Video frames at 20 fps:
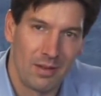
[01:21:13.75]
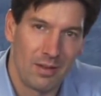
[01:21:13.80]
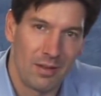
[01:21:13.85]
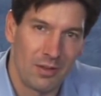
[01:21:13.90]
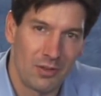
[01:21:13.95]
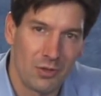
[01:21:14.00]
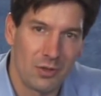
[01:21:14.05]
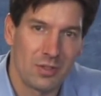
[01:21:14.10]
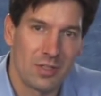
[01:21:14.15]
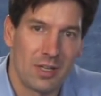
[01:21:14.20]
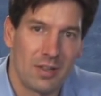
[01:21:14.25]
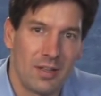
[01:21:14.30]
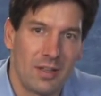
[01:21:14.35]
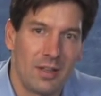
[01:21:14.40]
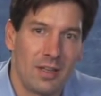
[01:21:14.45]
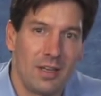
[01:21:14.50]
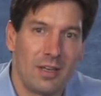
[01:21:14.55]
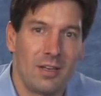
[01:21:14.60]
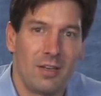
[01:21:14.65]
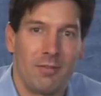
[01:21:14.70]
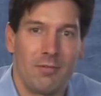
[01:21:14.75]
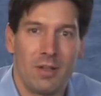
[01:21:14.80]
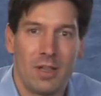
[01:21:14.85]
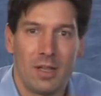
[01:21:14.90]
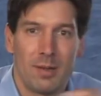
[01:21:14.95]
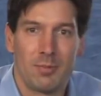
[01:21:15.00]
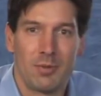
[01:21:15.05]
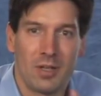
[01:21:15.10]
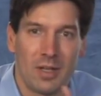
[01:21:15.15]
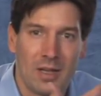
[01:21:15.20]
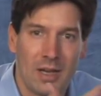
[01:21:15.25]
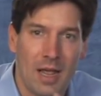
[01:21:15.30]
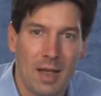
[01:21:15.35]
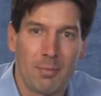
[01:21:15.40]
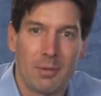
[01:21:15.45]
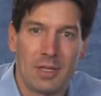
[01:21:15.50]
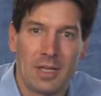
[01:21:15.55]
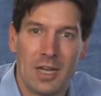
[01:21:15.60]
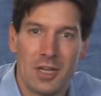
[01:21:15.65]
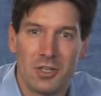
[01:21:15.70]
It turns out that they developed an
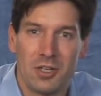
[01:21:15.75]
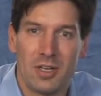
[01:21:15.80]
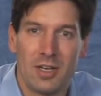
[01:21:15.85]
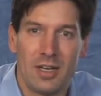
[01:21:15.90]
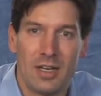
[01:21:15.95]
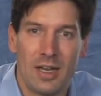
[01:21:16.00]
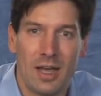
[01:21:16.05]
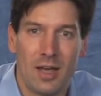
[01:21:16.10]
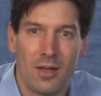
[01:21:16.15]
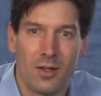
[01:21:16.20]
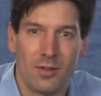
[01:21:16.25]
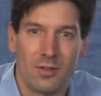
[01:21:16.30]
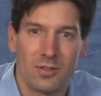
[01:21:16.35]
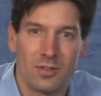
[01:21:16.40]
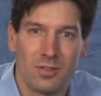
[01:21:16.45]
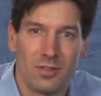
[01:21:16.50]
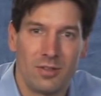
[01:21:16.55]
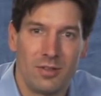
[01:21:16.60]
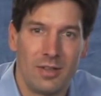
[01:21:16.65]
application in house